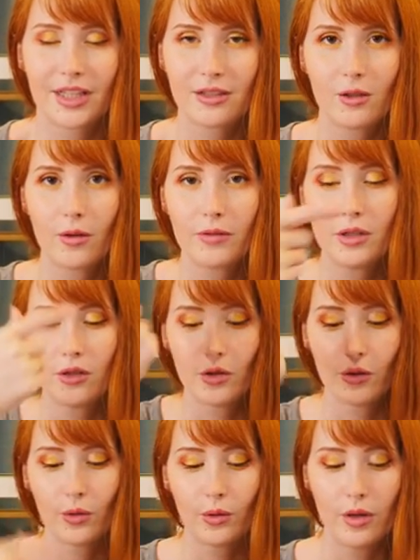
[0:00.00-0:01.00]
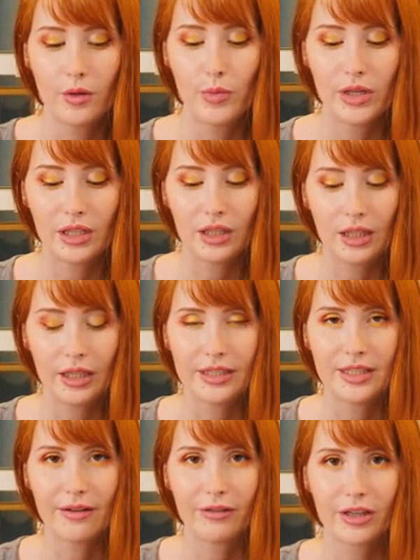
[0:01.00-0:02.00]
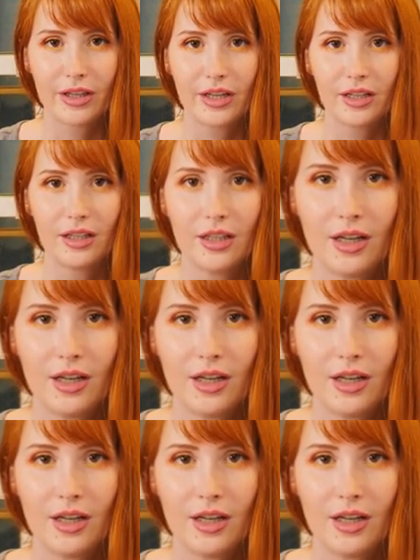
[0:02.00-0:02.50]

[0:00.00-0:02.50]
Still have to do the bill and everything.